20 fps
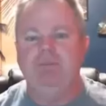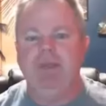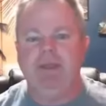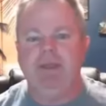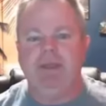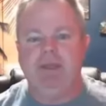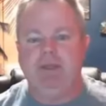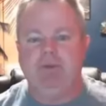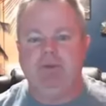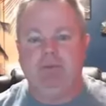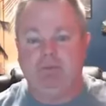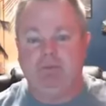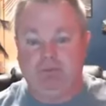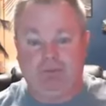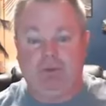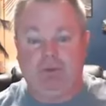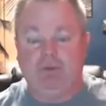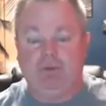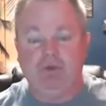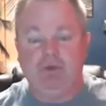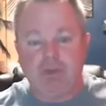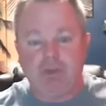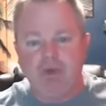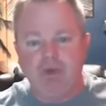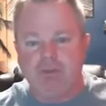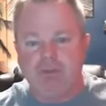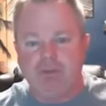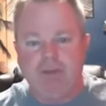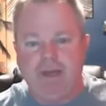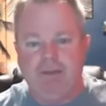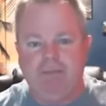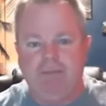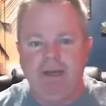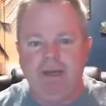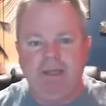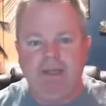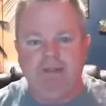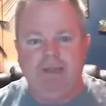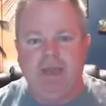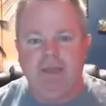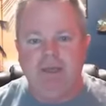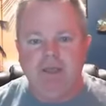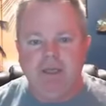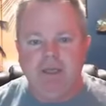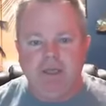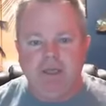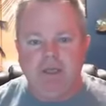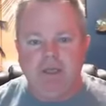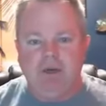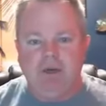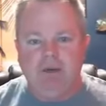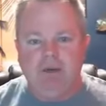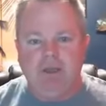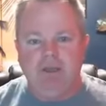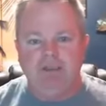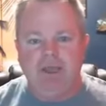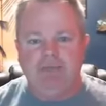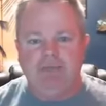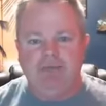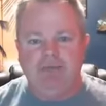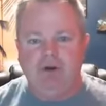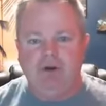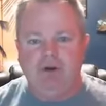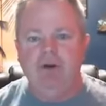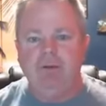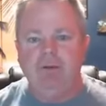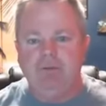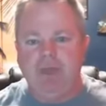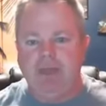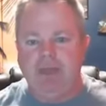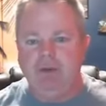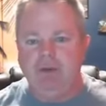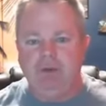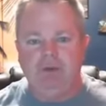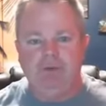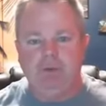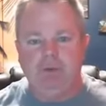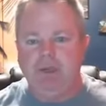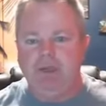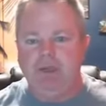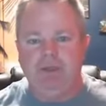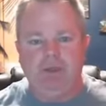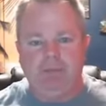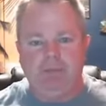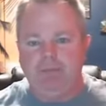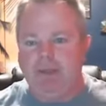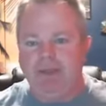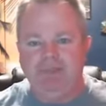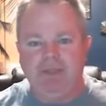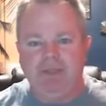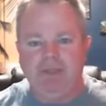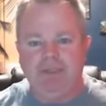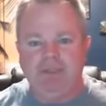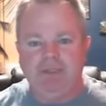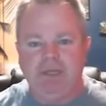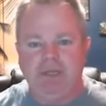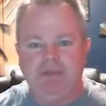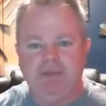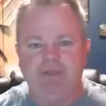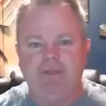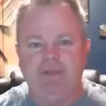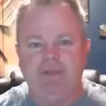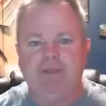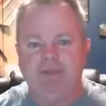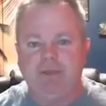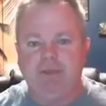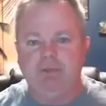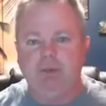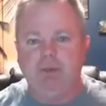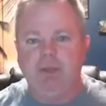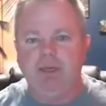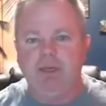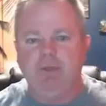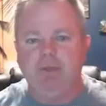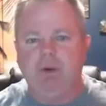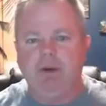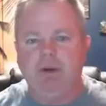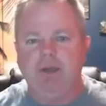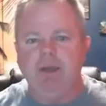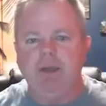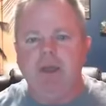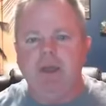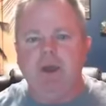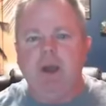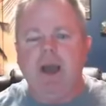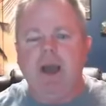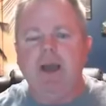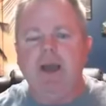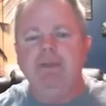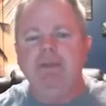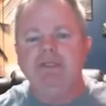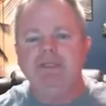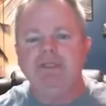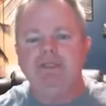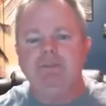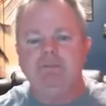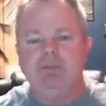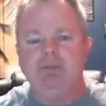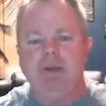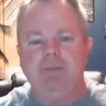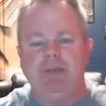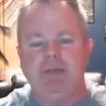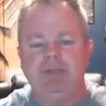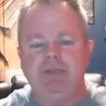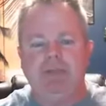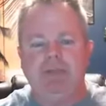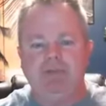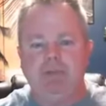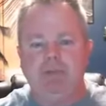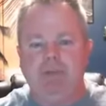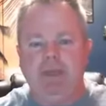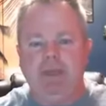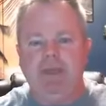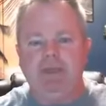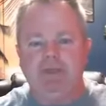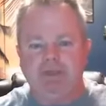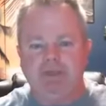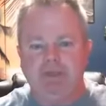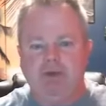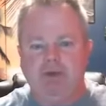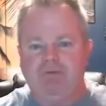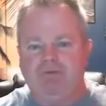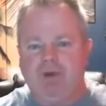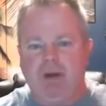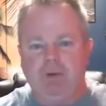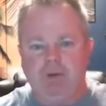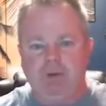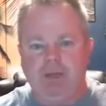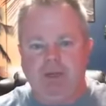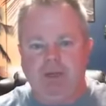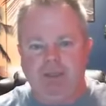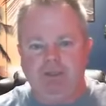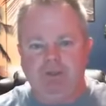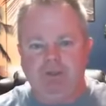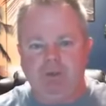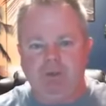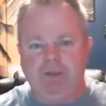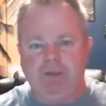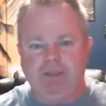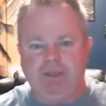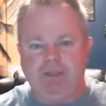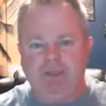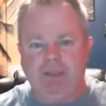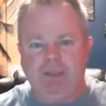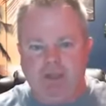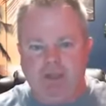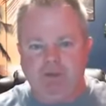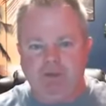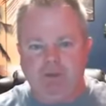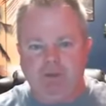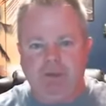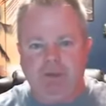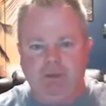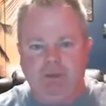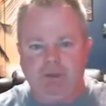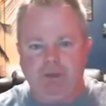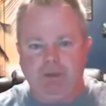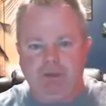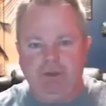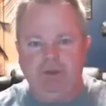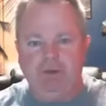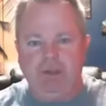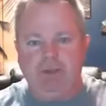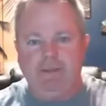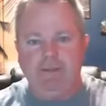making a huge amount of money that, because I've heard of that. Your methods and anything that they really work. How much is pretty much that you made so far really doing doing what you're doing?